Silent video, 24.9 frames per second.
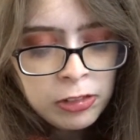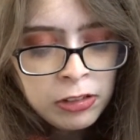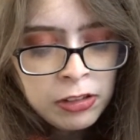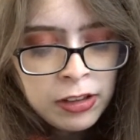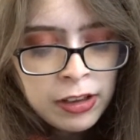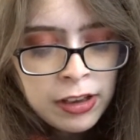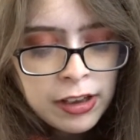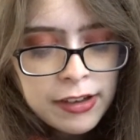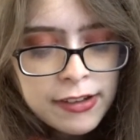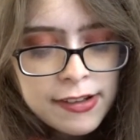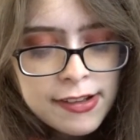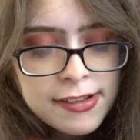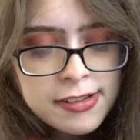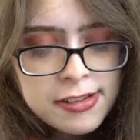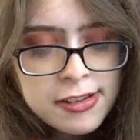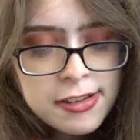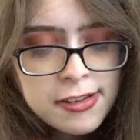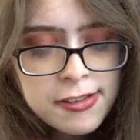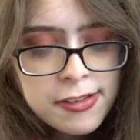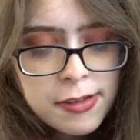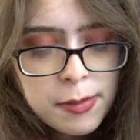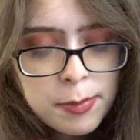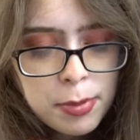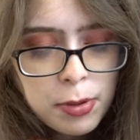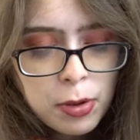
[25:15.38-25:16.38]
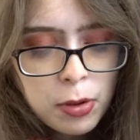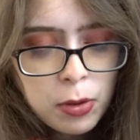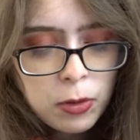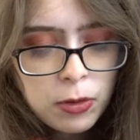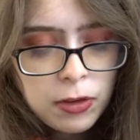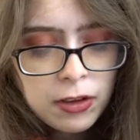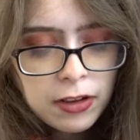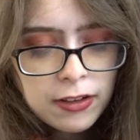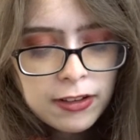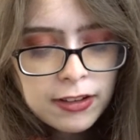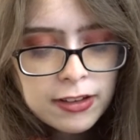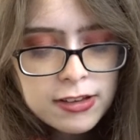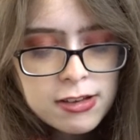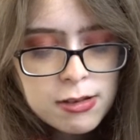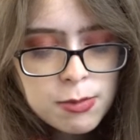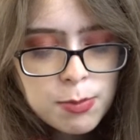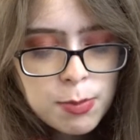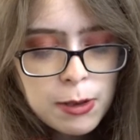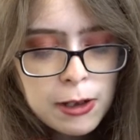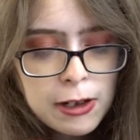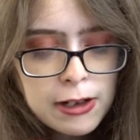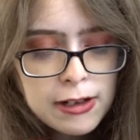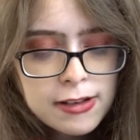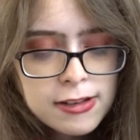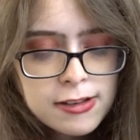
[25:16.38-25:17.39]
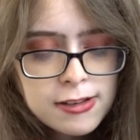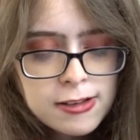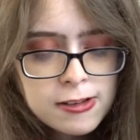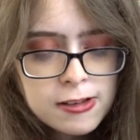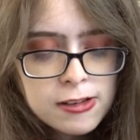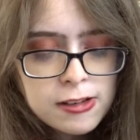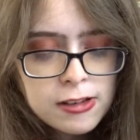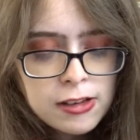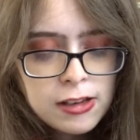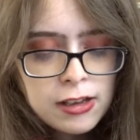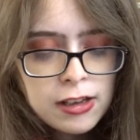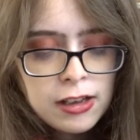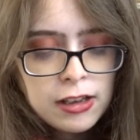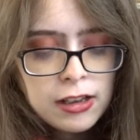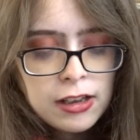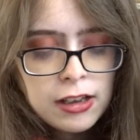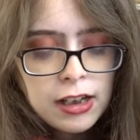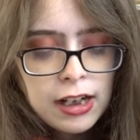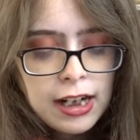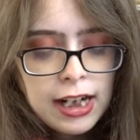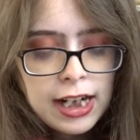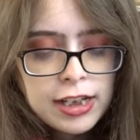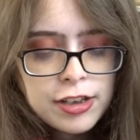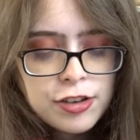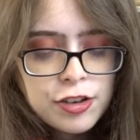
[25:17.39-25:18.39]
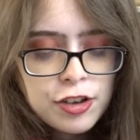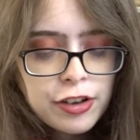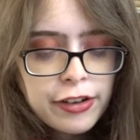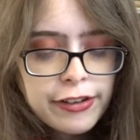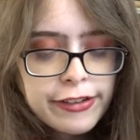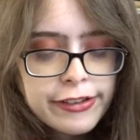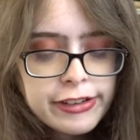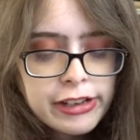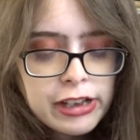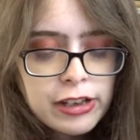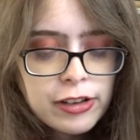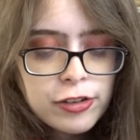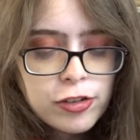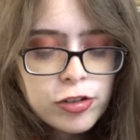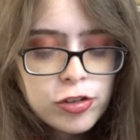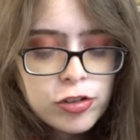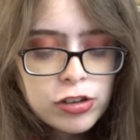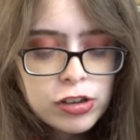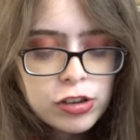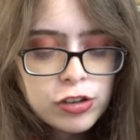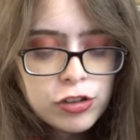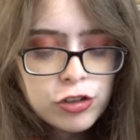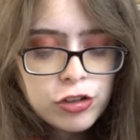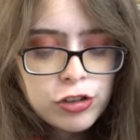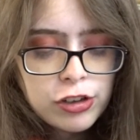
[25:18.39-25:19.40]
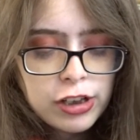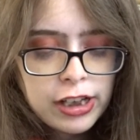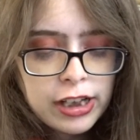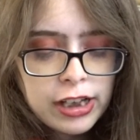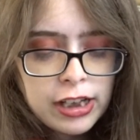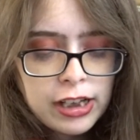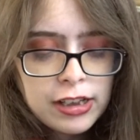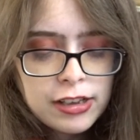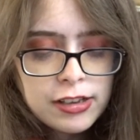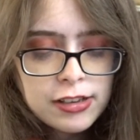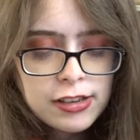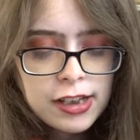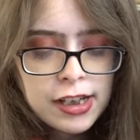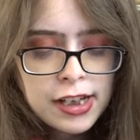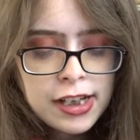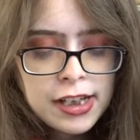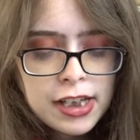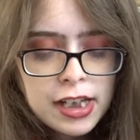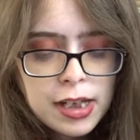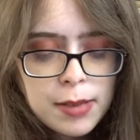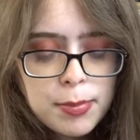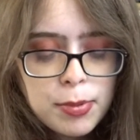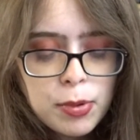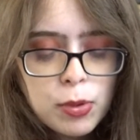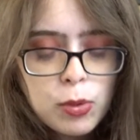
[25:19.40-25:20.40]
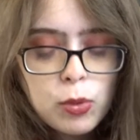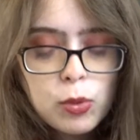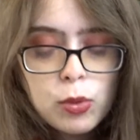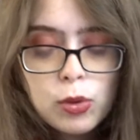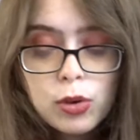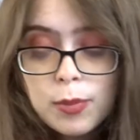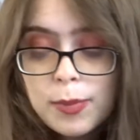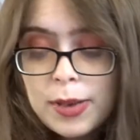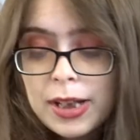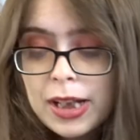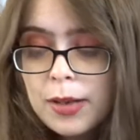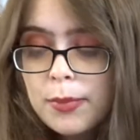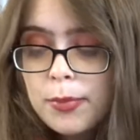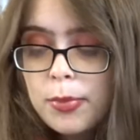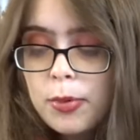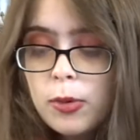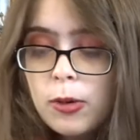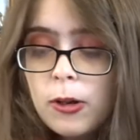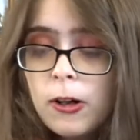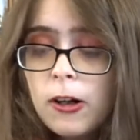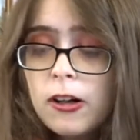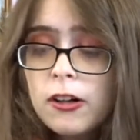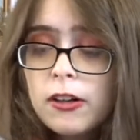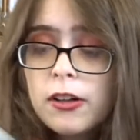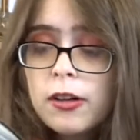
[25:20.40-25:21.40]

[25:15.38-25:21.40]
"This is the Polar Express." I took his outstretched hand, and he pulled me aboard.